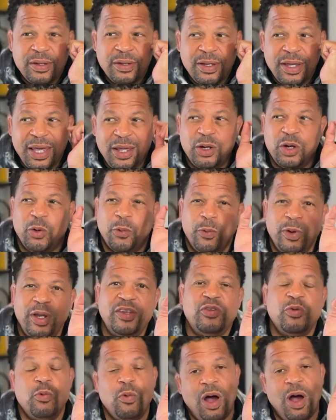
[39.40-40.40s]
And the
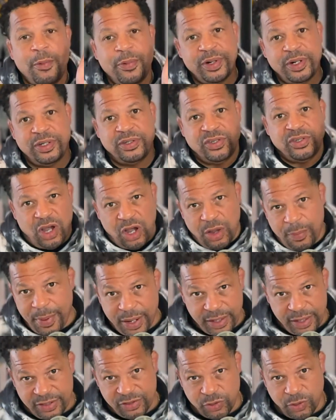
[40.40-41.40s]
reason why we're going to talk about
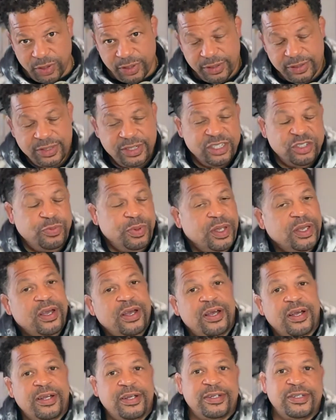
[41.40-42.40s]
these oils is
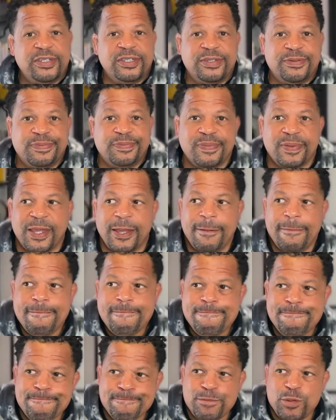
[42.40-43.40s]
because
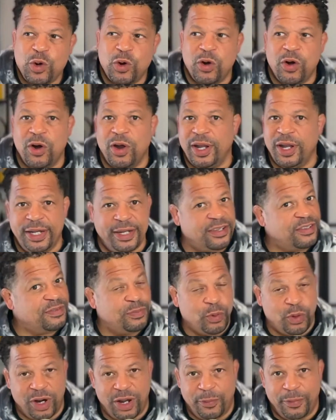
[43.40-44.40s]
early this
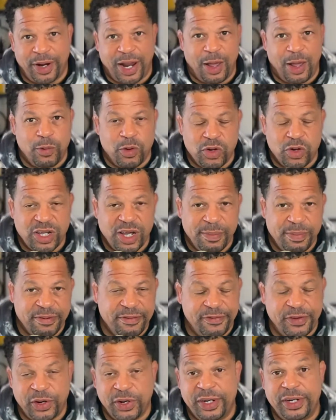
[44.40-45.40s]
morning when I woke up, a
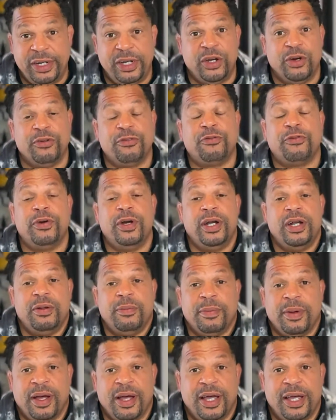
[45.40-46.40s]
very dear friend of
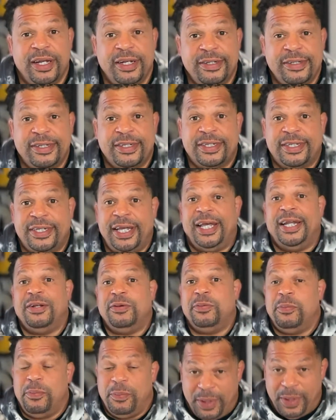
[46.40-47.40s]
mine sent
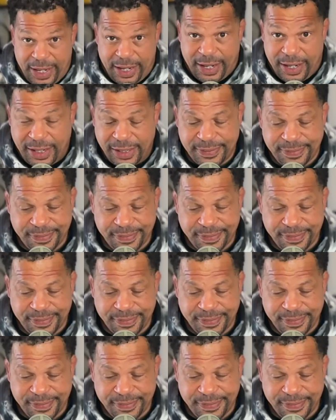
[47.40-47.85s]
me